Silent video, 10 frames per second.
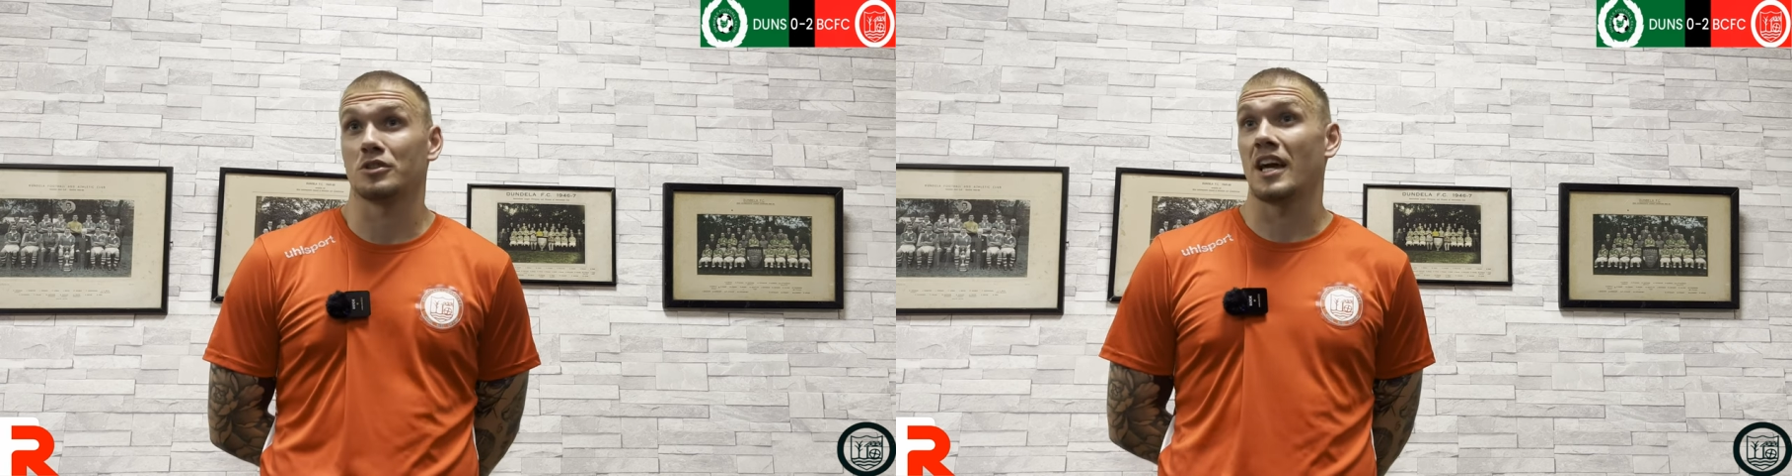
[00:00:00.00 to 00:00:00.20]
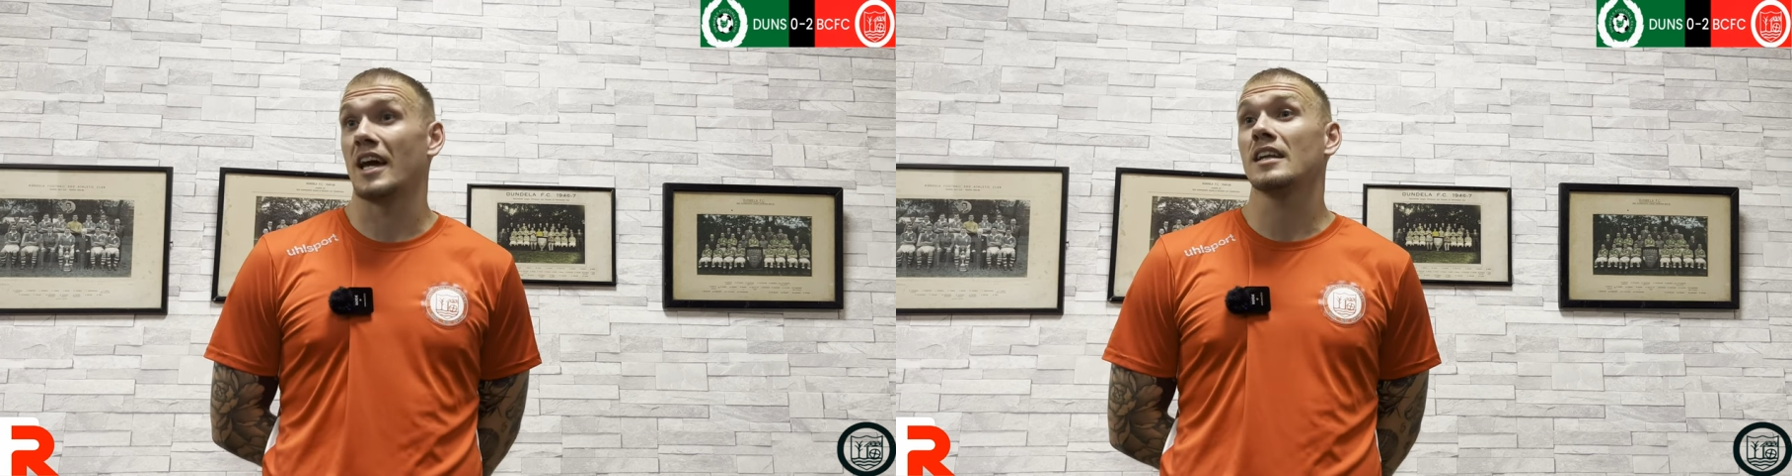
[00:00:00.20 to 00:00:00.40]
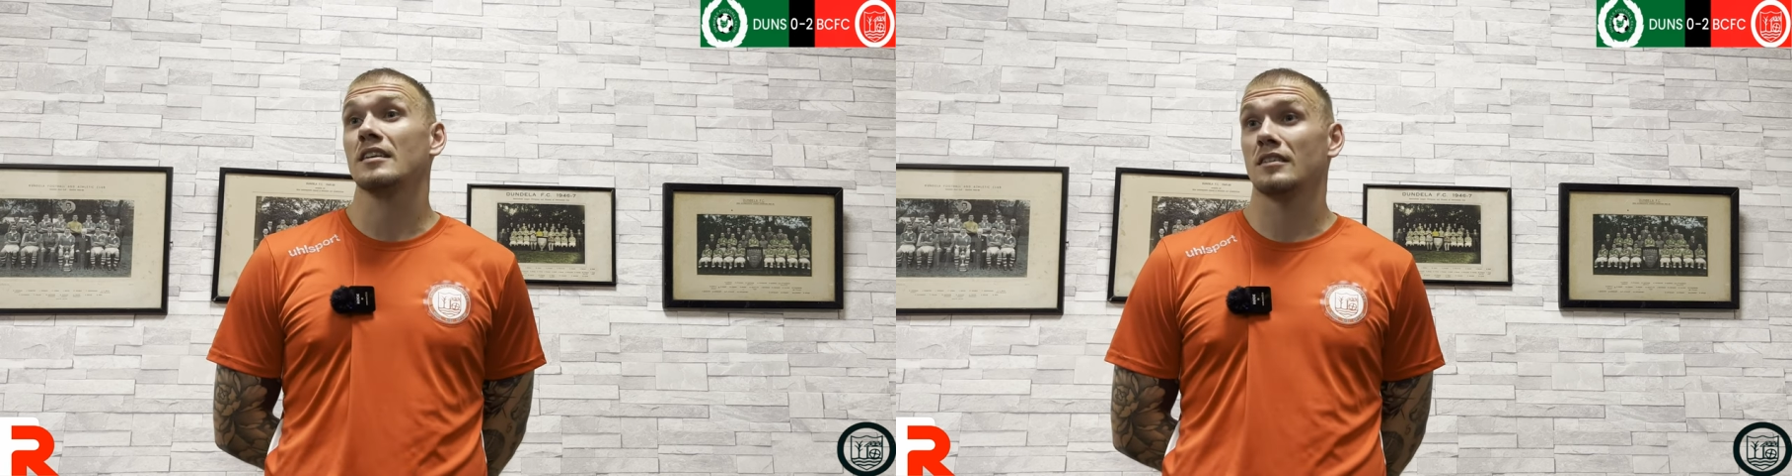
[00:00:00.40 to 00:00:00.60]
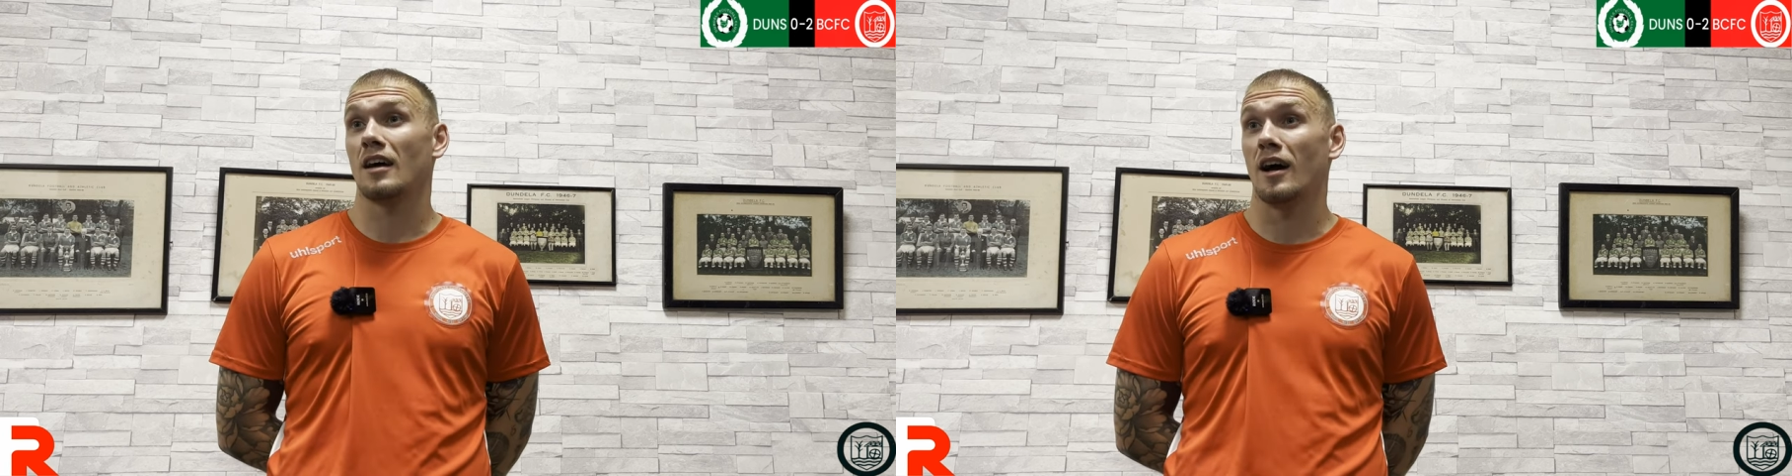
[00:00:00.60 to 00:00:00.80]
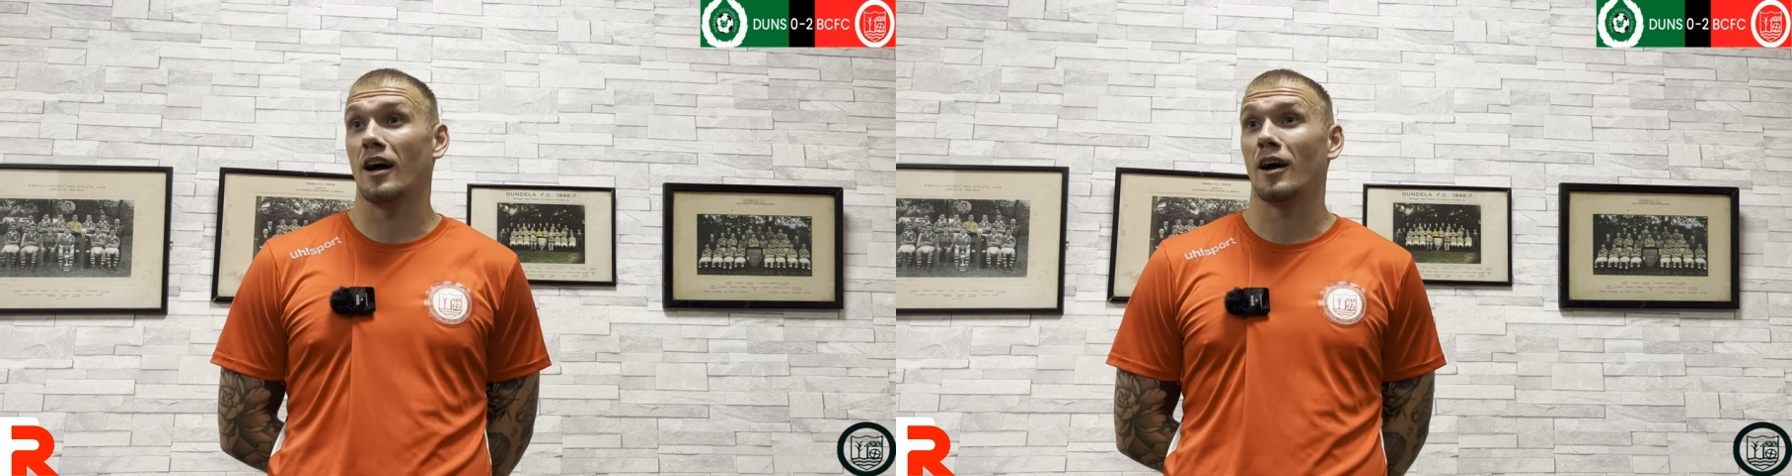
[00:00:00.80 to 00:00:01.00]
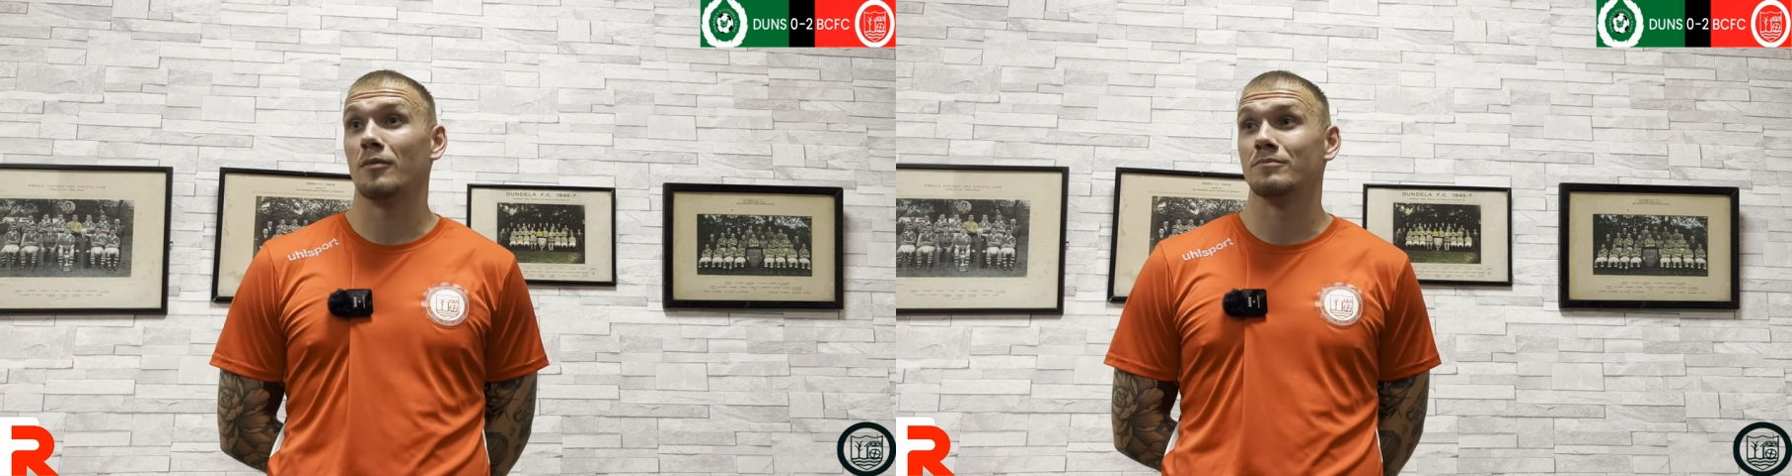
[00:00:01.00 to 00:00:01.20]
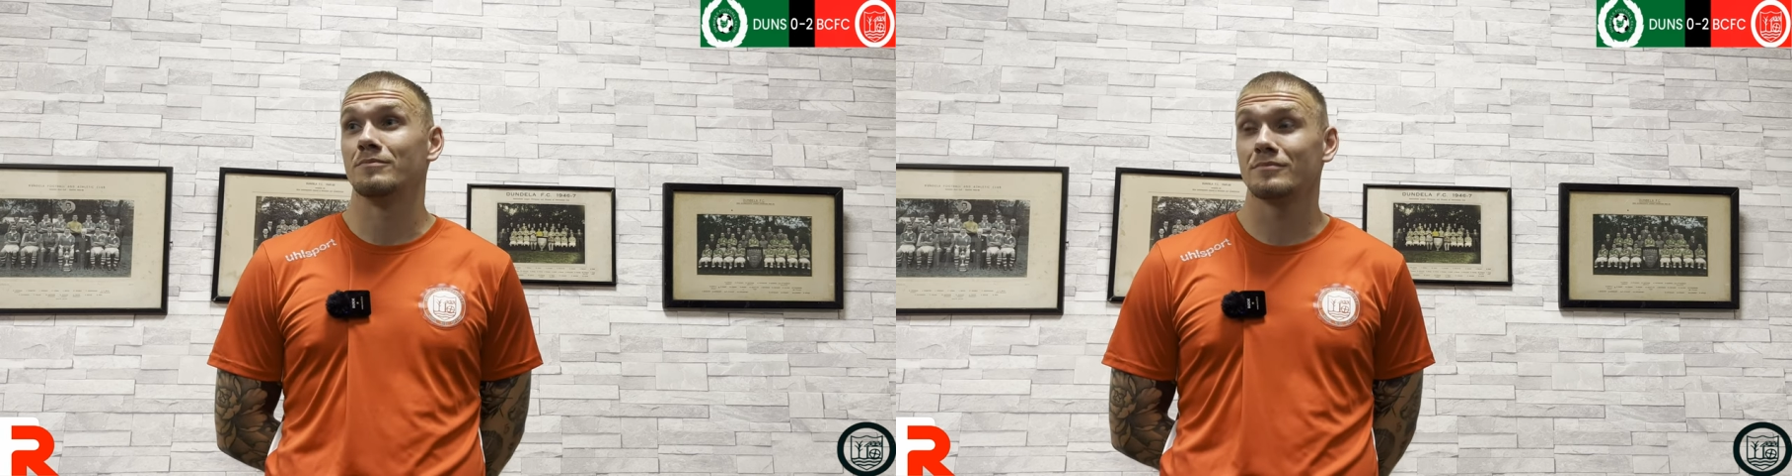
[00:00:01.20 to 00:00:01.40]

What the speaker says: us ahead. I